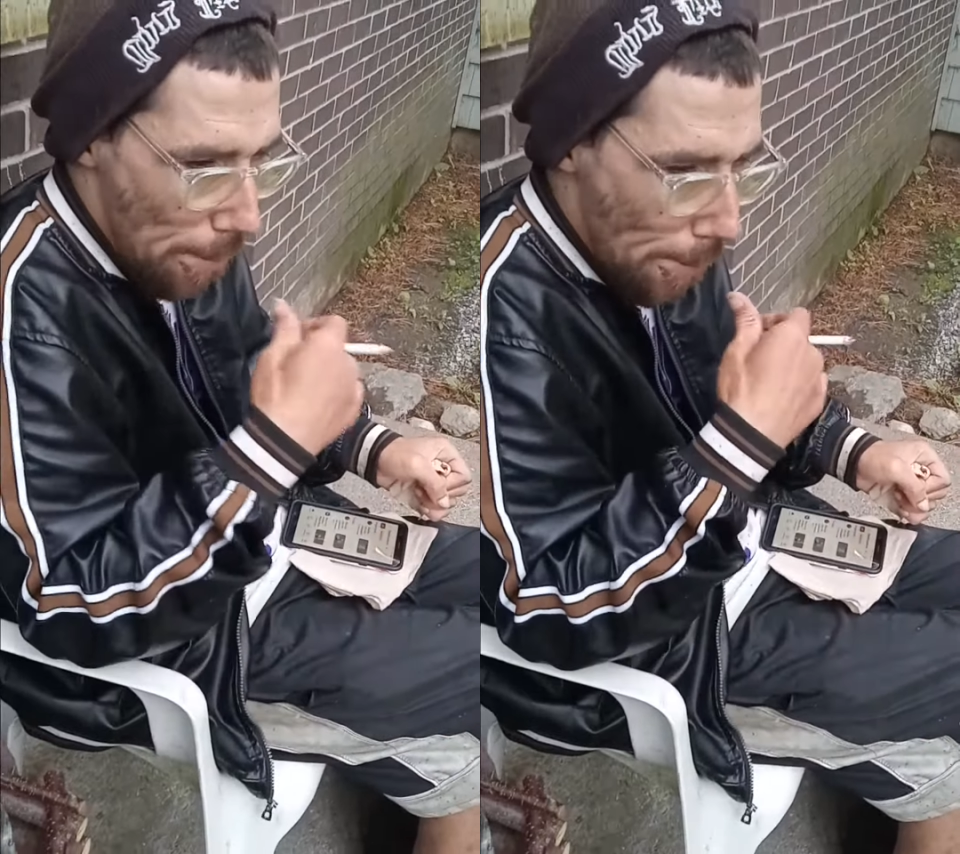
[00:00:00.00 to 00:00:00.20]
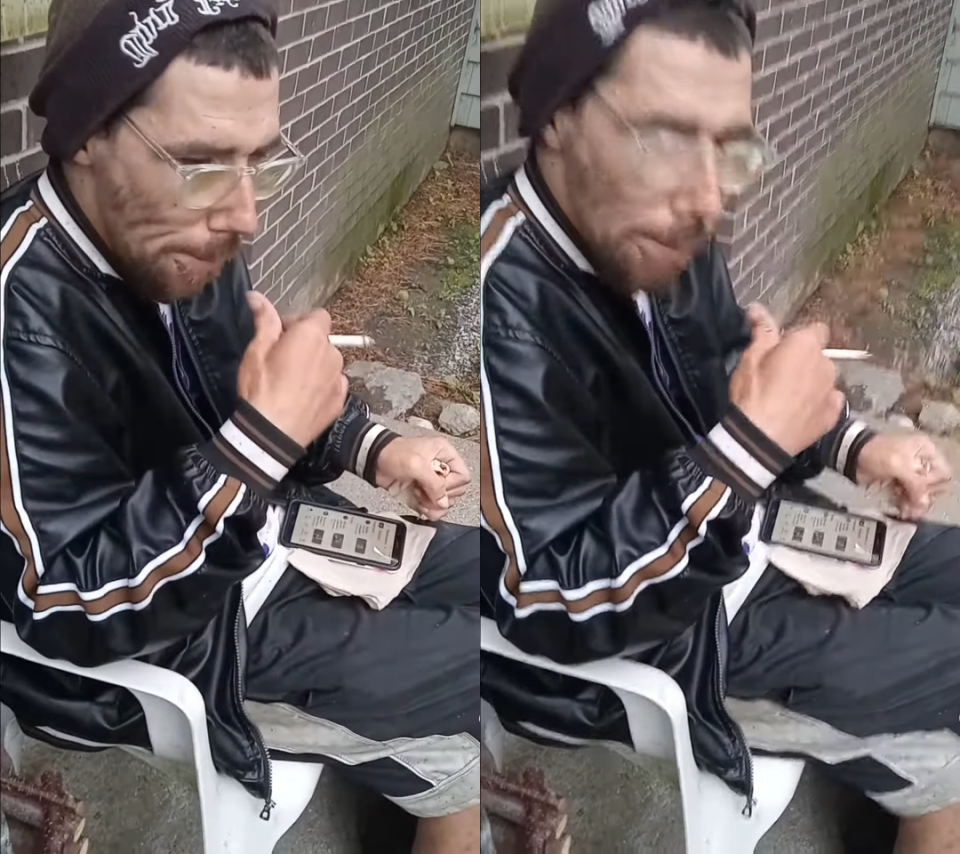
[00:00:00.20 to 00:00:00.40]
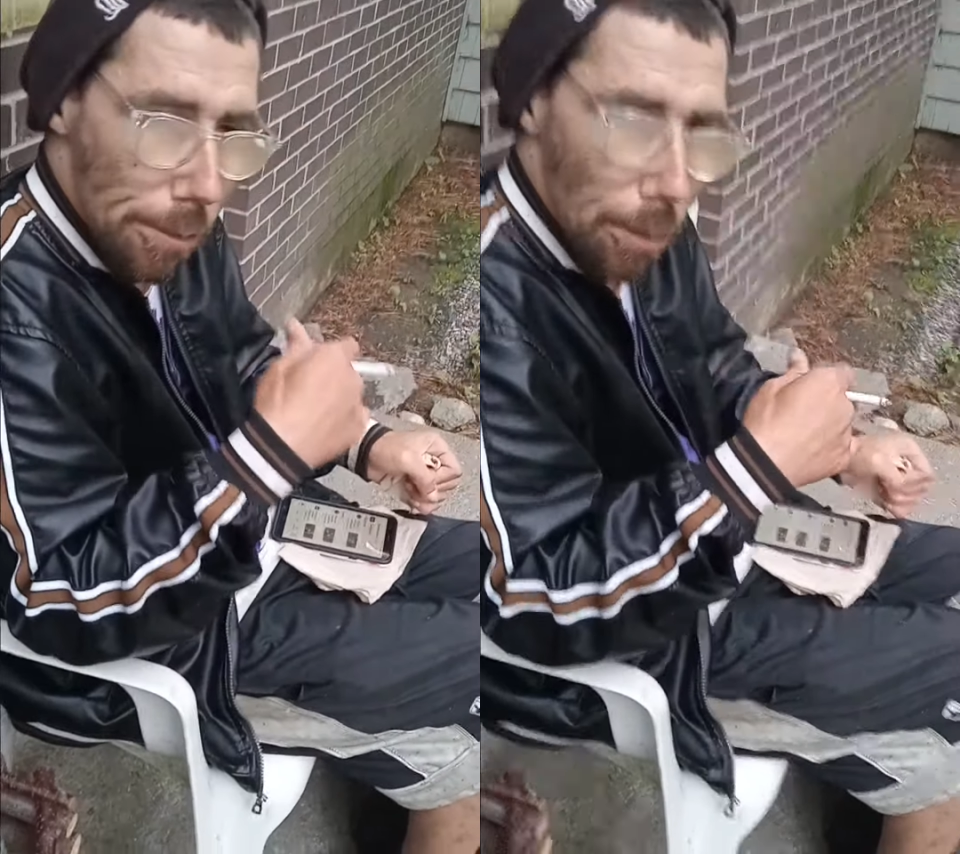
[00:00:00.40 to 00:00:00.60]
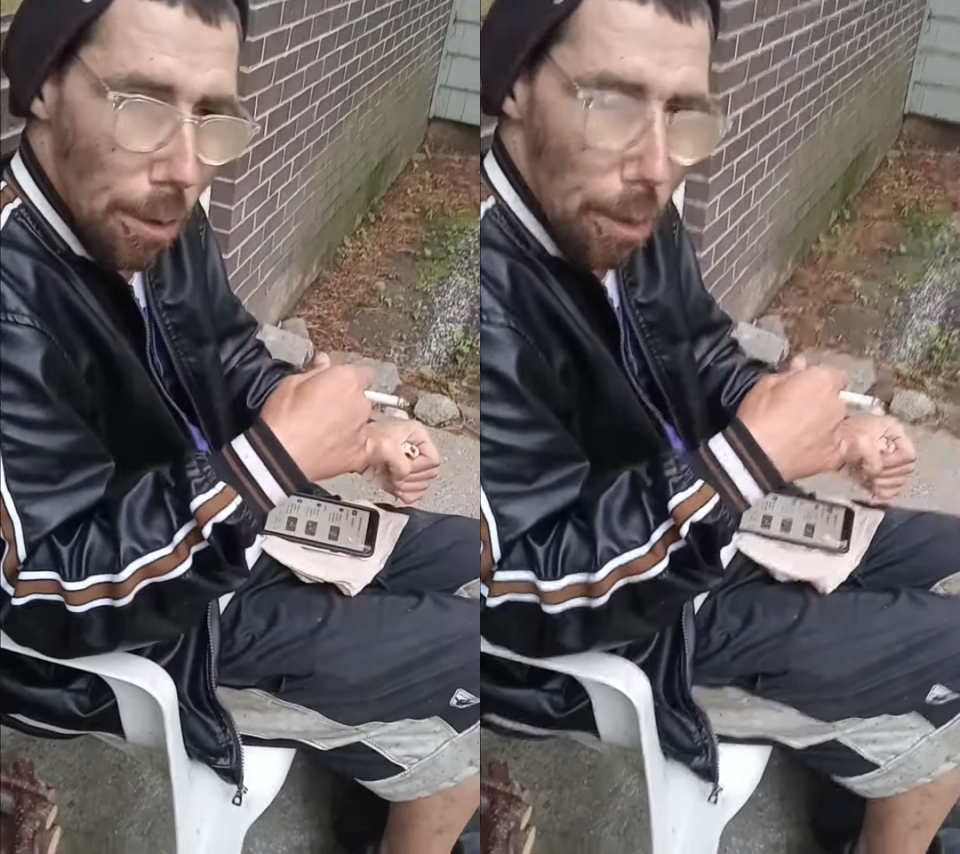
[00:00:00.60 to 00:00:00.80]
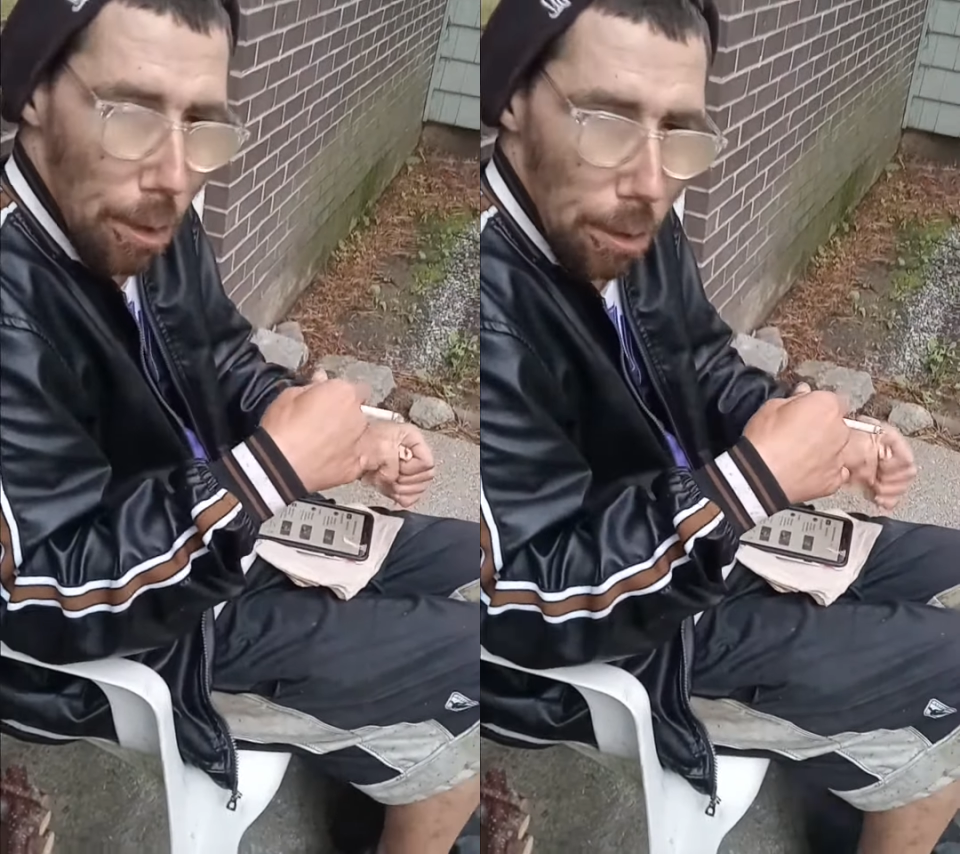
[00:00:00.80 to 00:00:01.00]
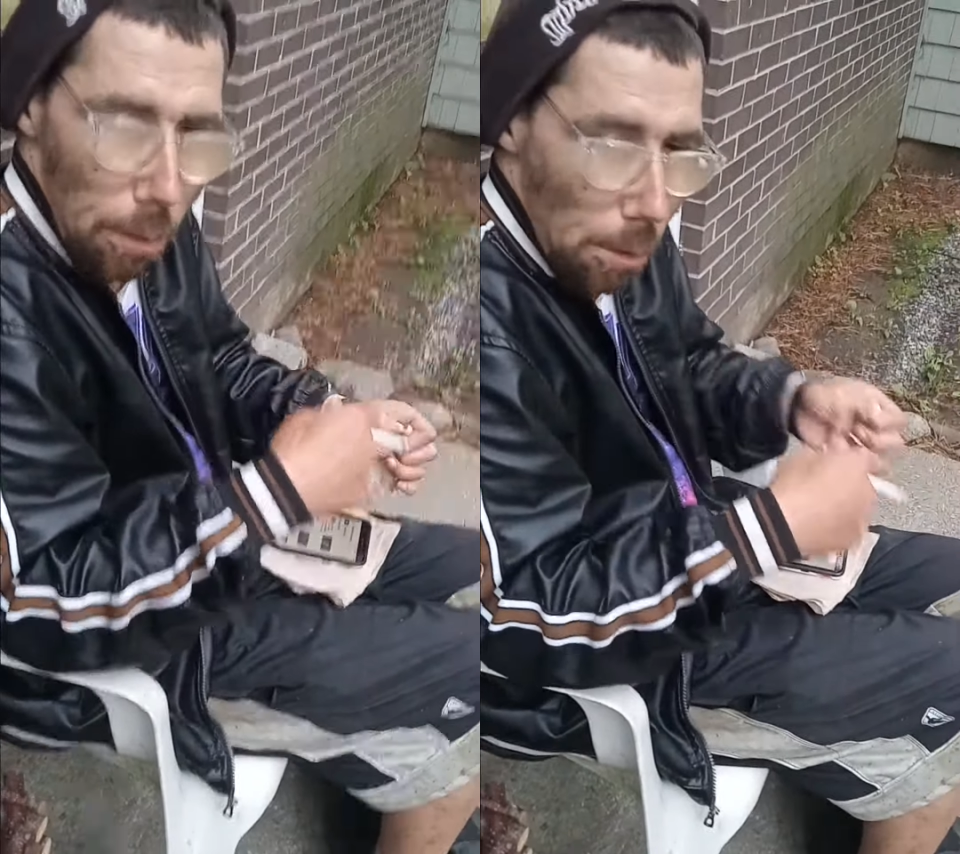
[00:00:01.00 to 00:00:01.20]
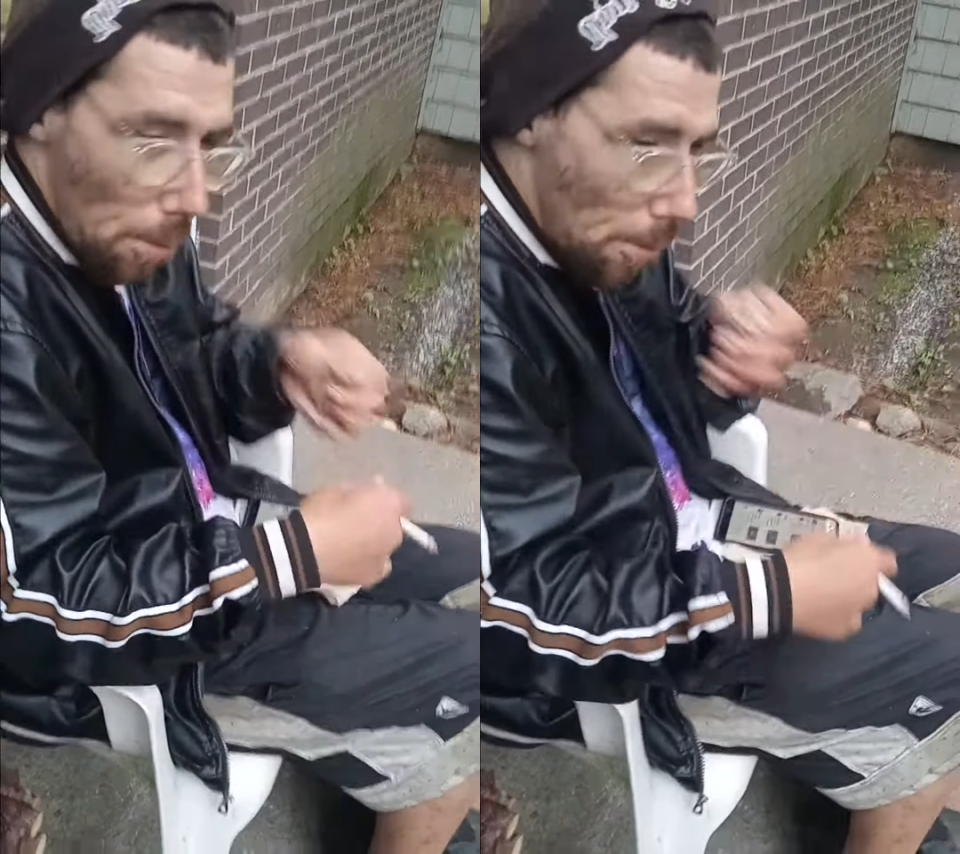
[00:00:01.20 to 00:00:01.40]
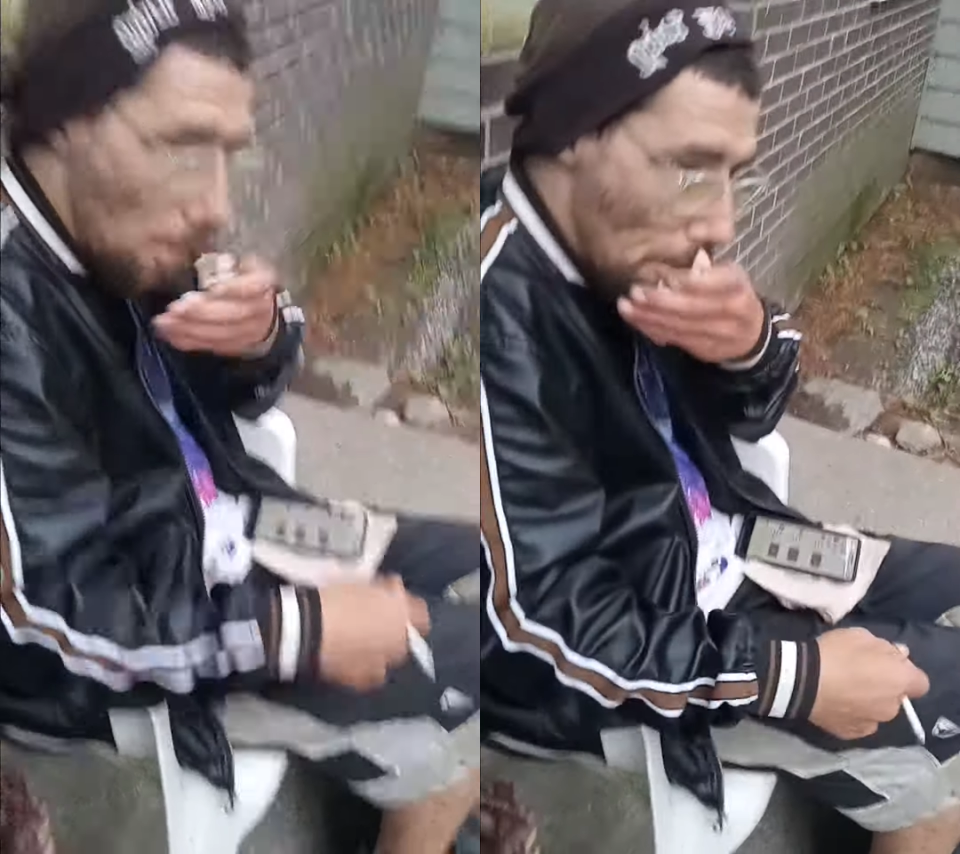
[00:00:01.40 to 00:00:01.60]
Did you tell her I, I held
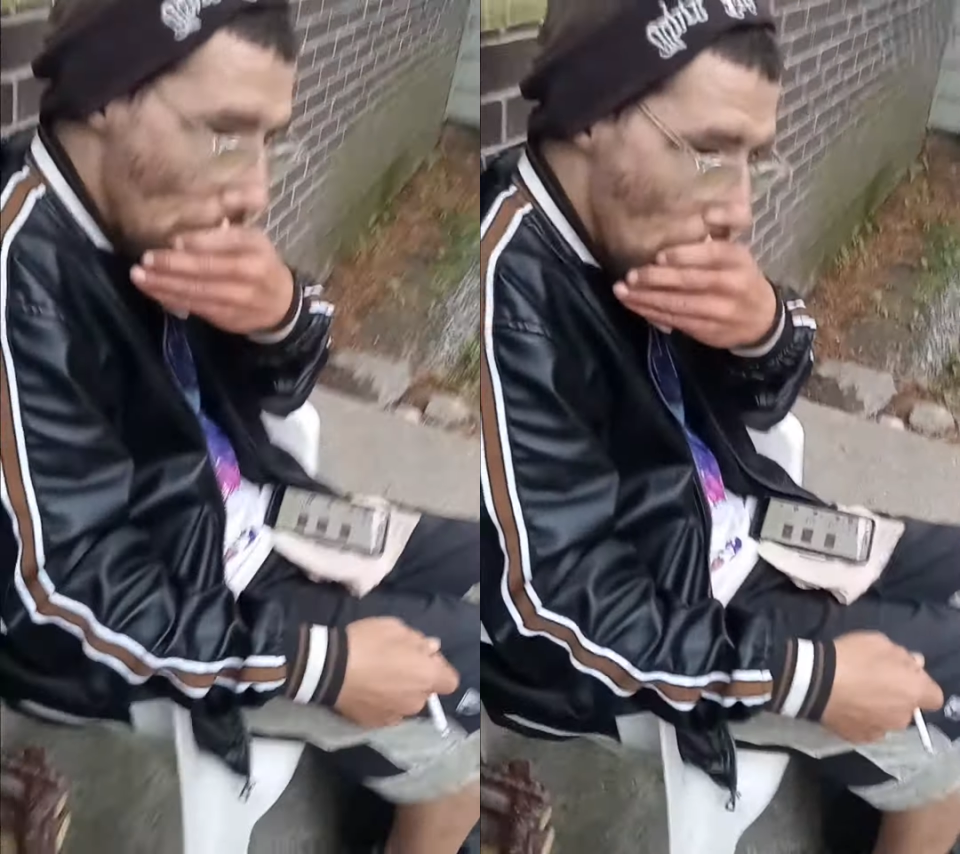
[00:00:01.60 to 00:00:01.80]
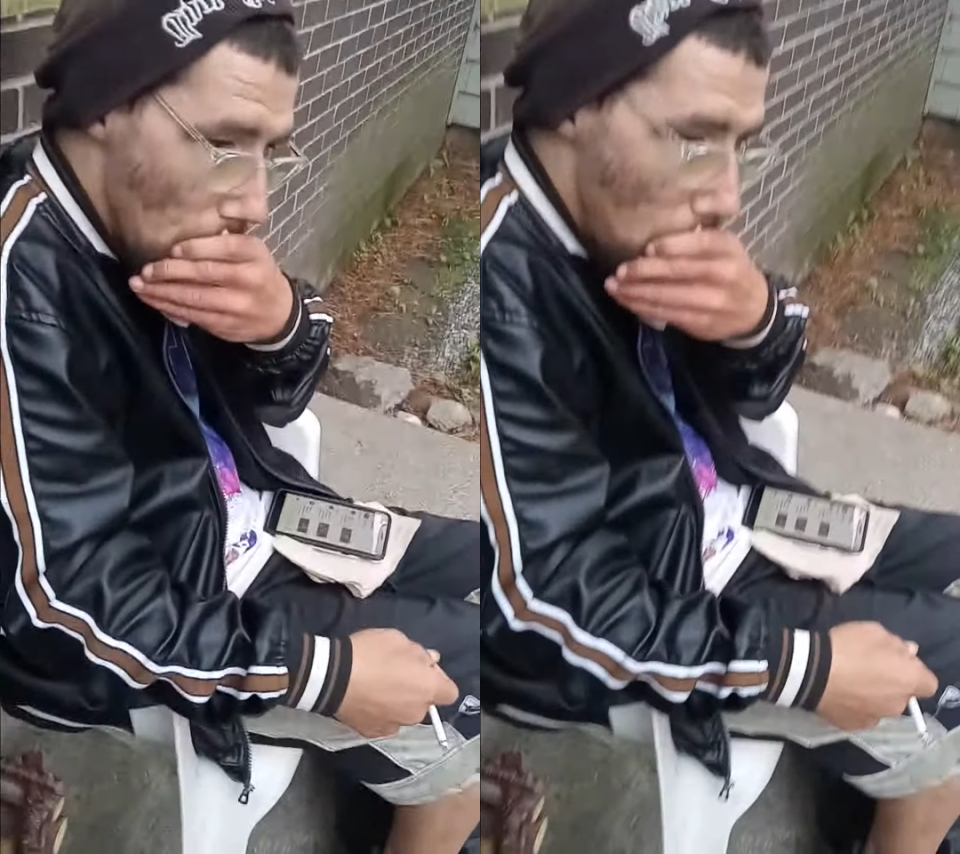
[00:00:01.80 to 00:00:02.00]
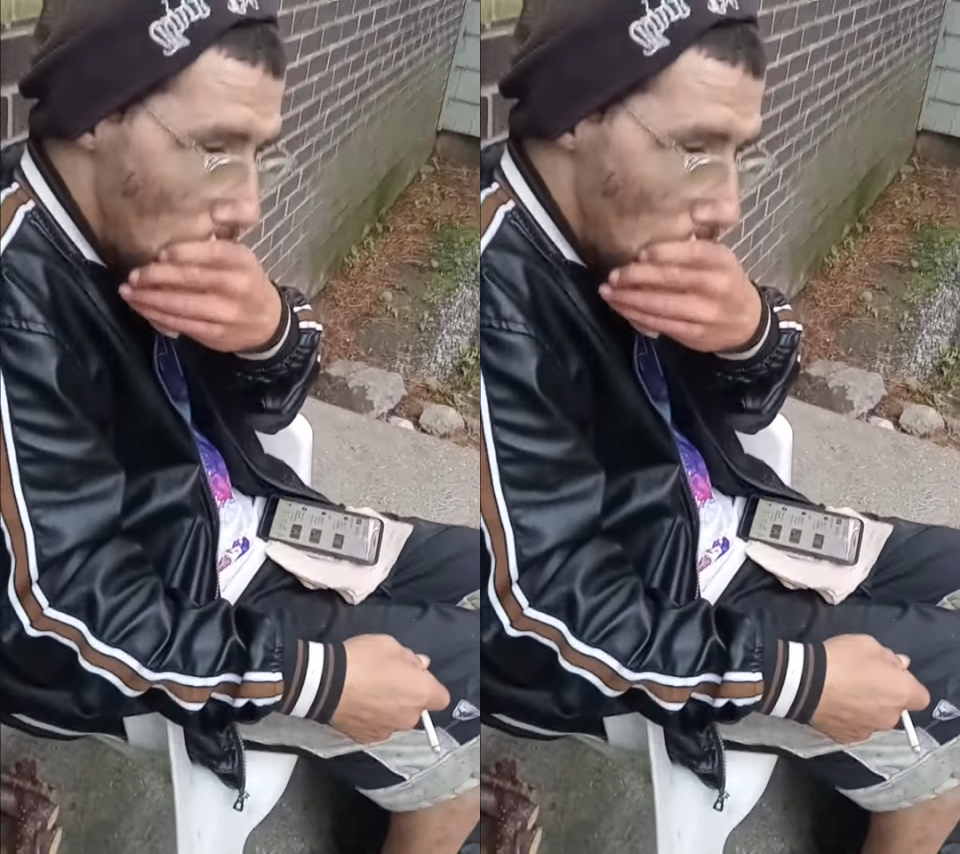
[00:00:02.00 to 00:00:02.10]
him back because I